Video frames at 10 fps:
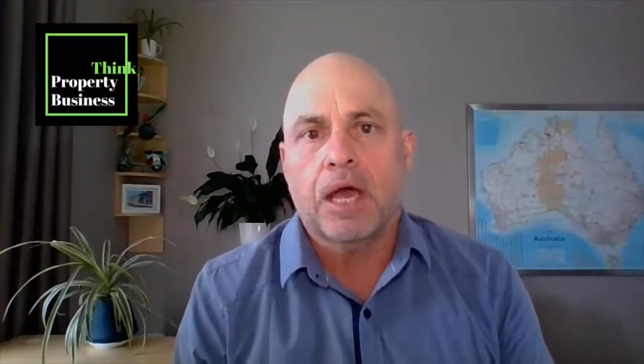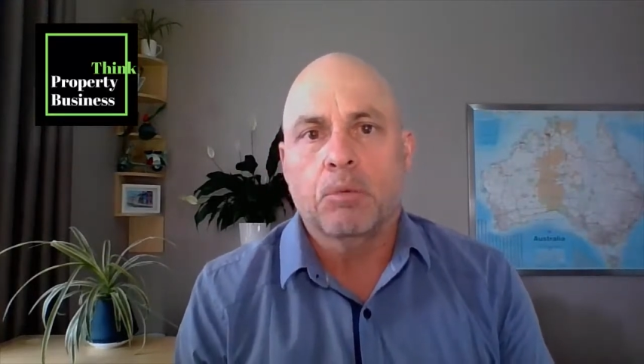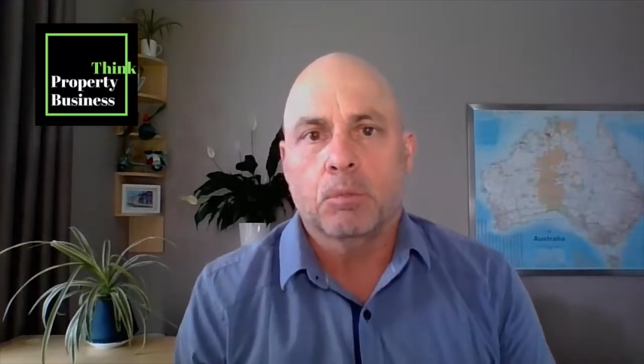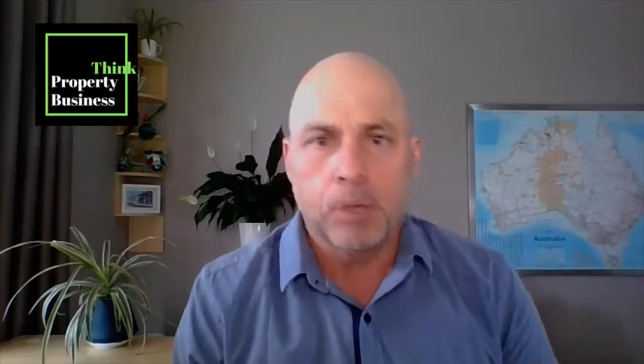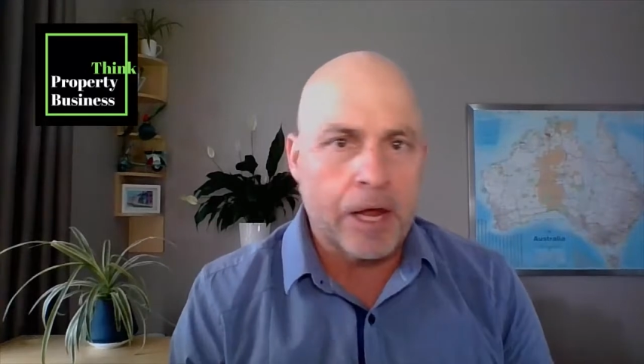
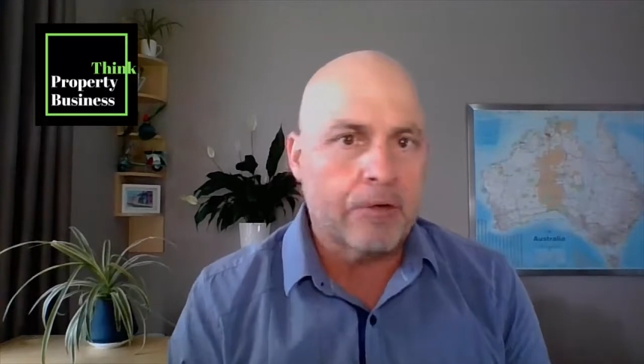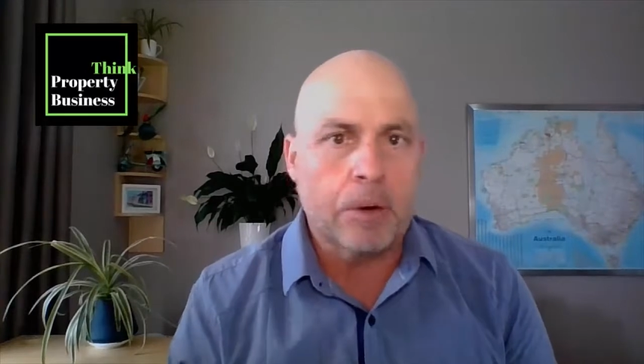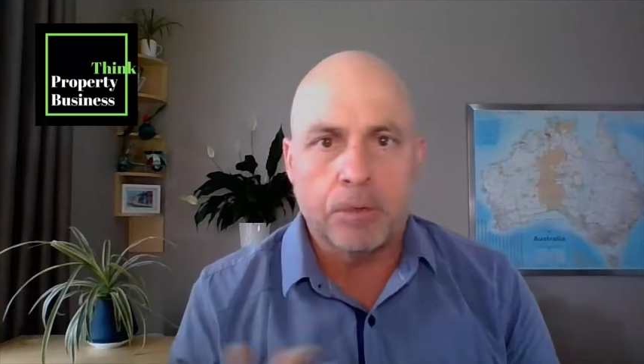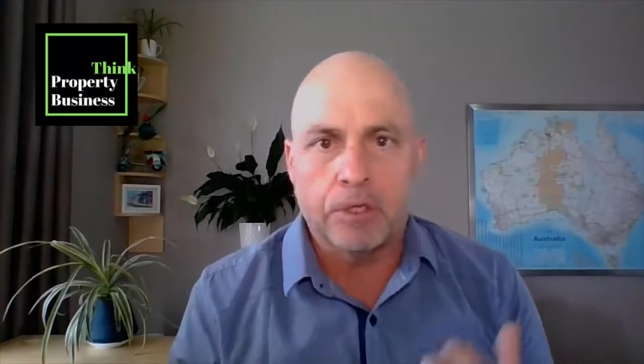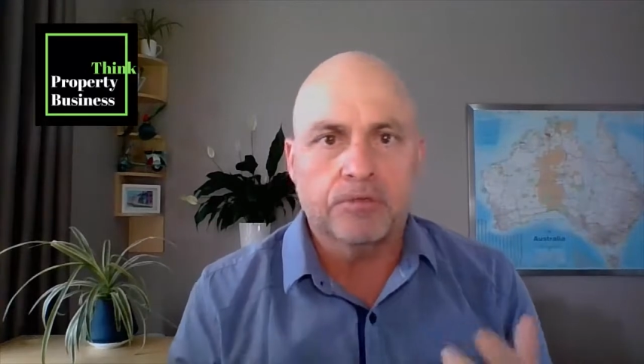and we'll play
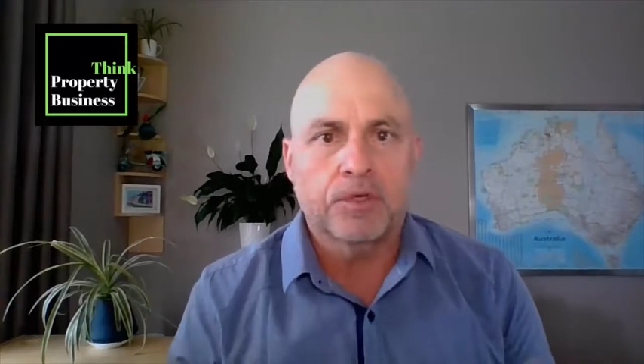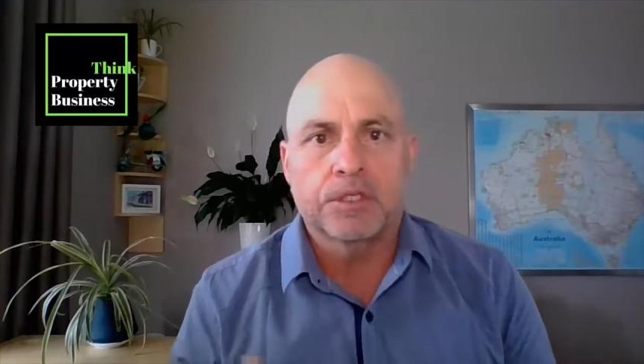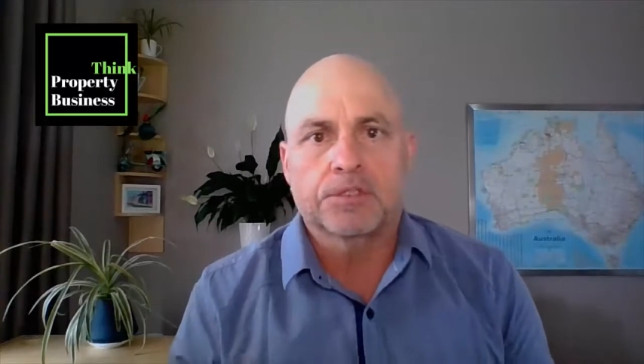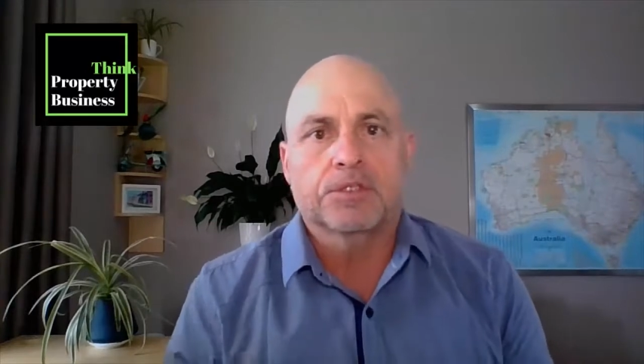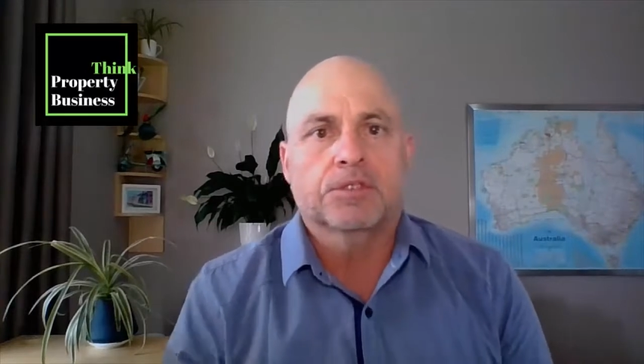around with those
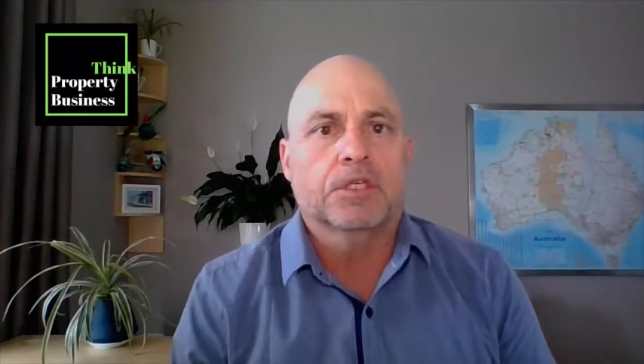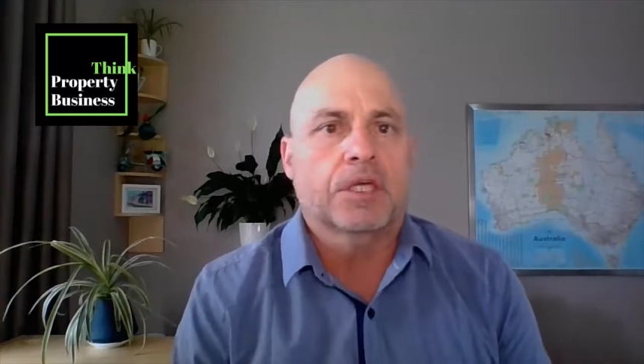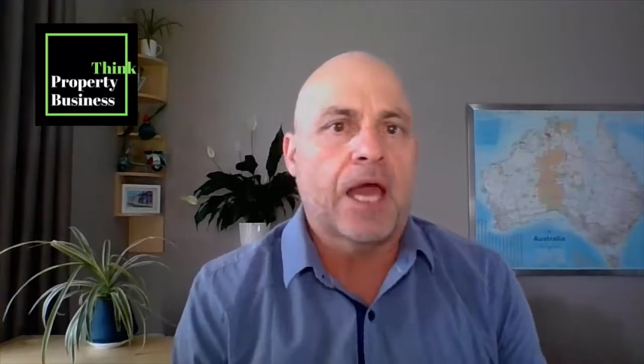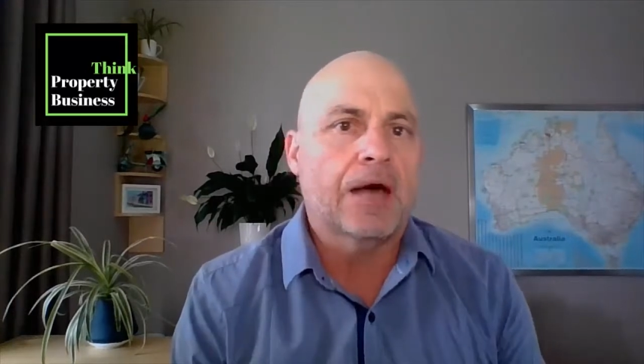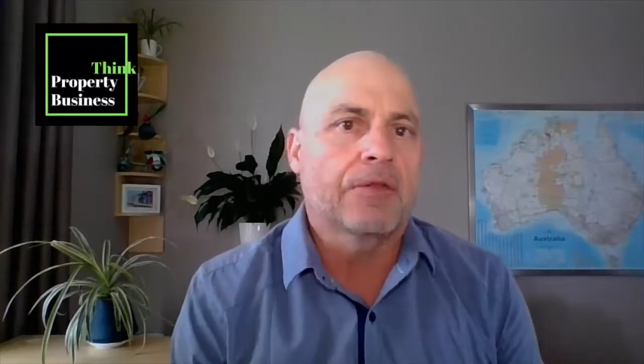figures to
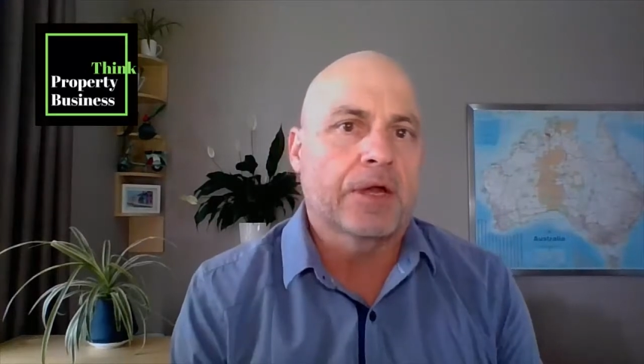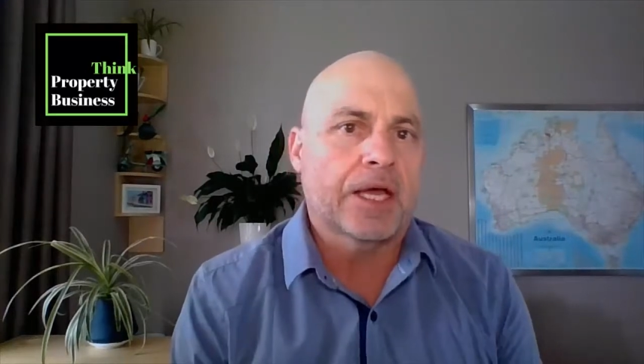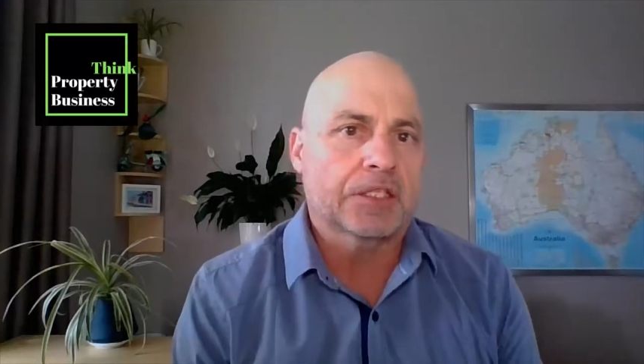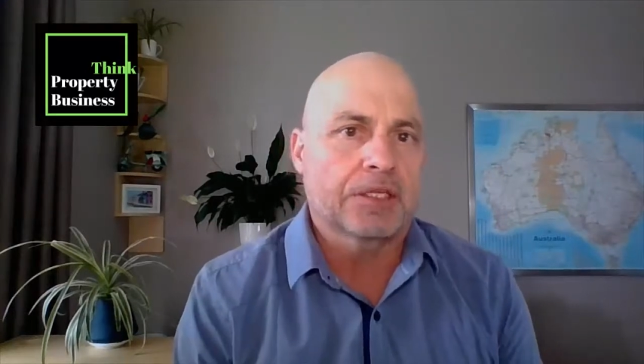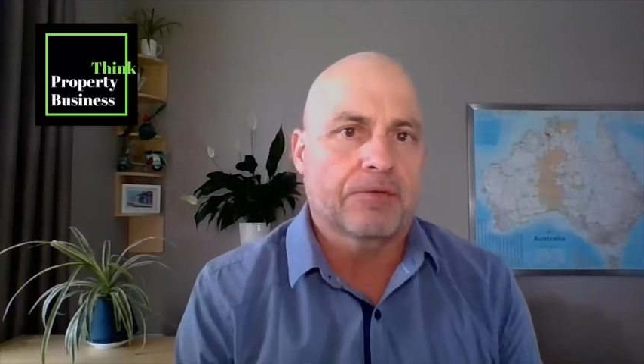see how
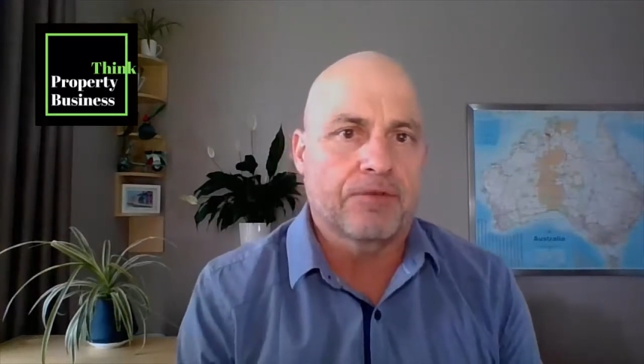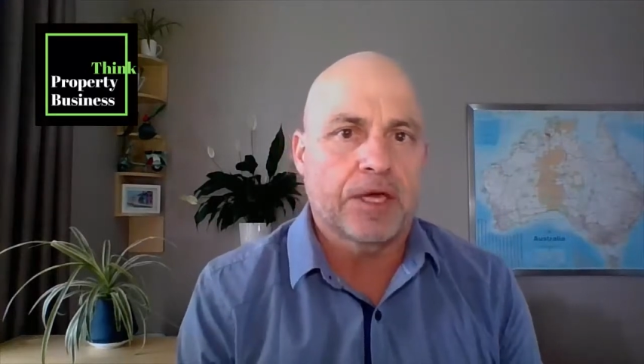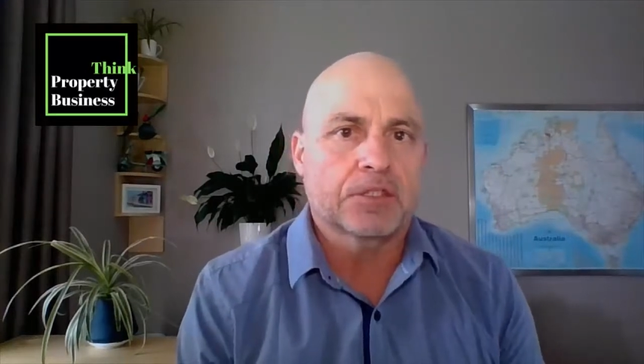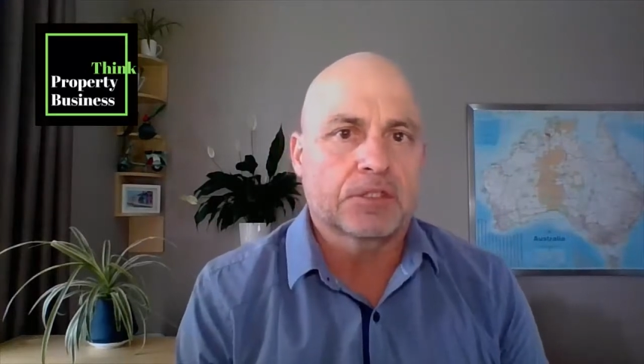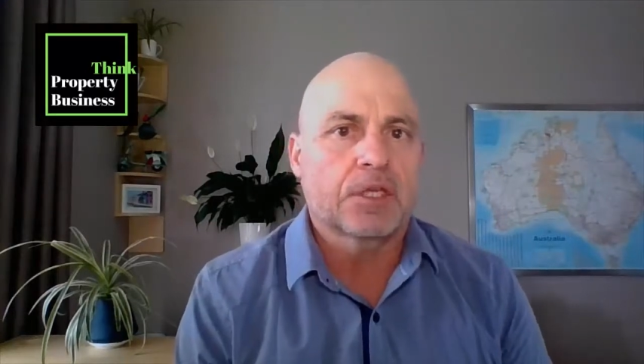that actually
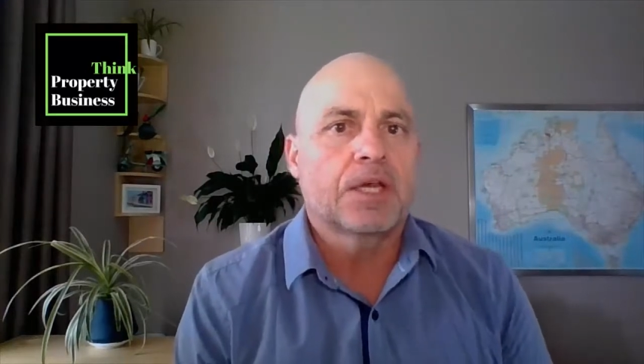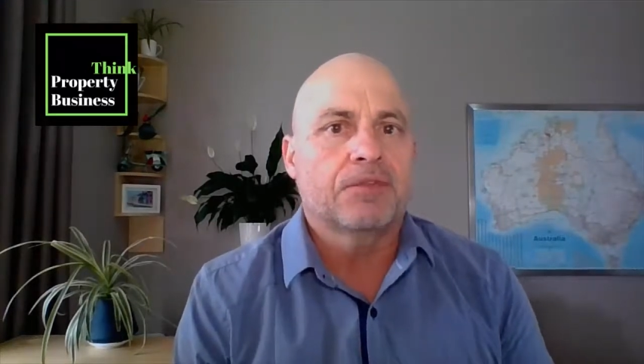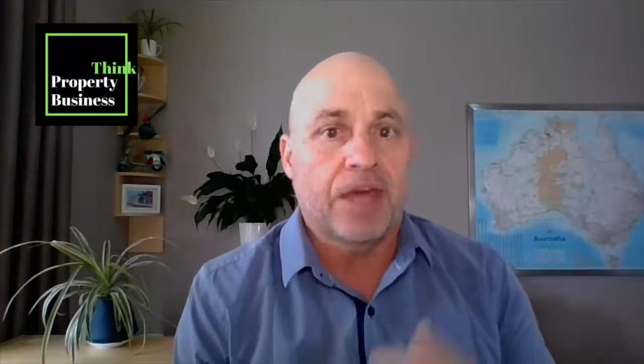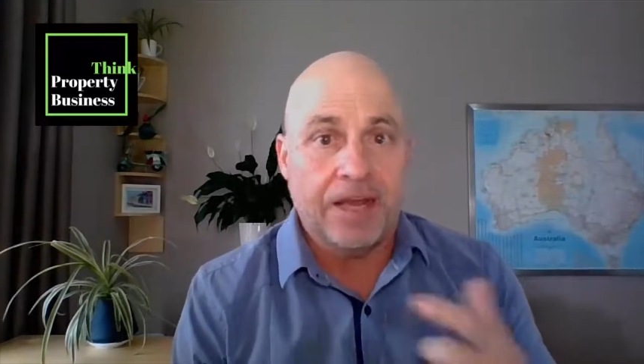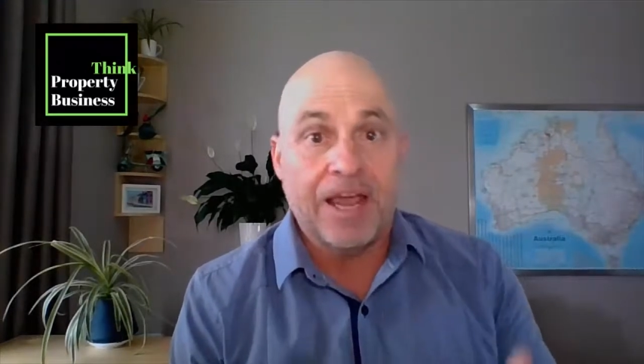affects
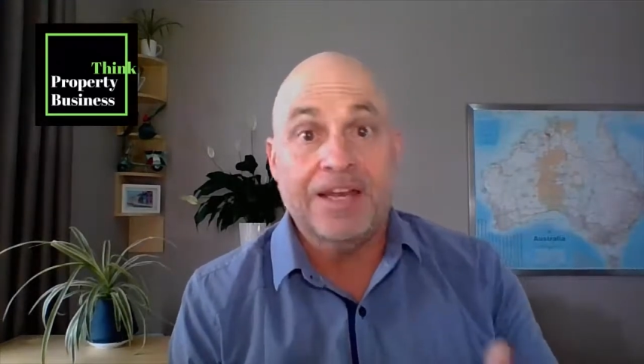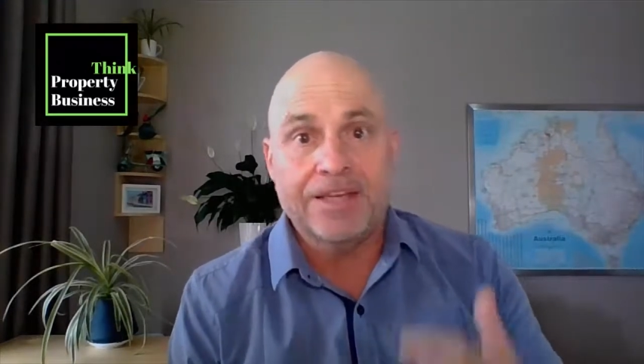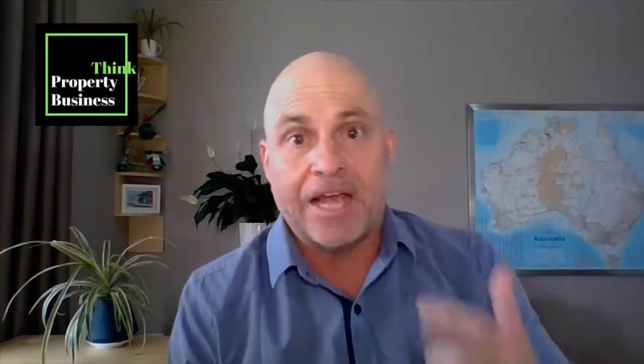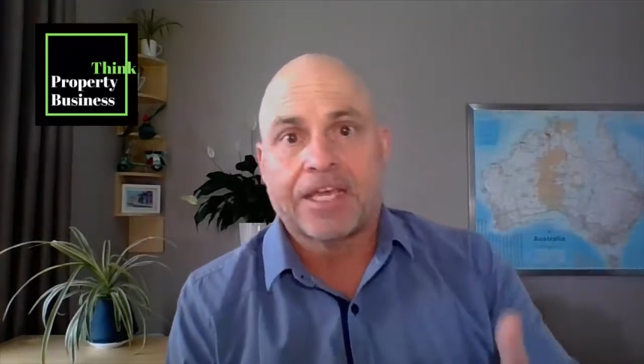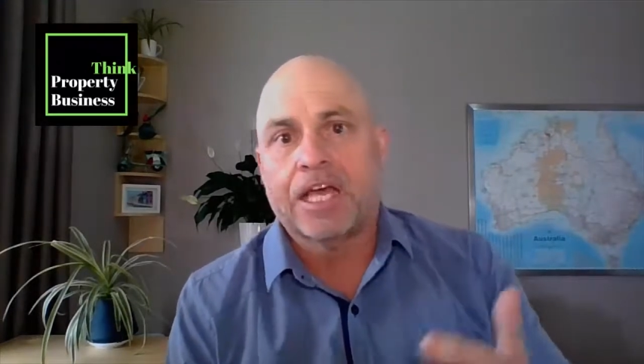that
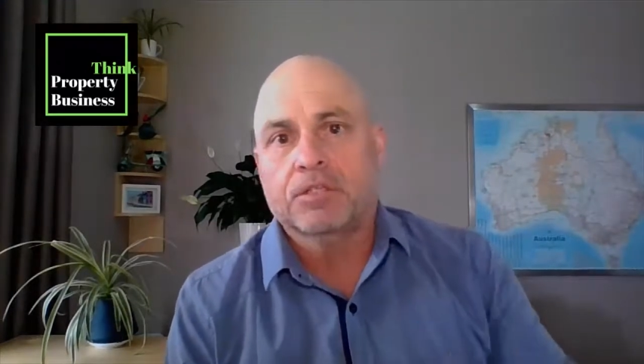end net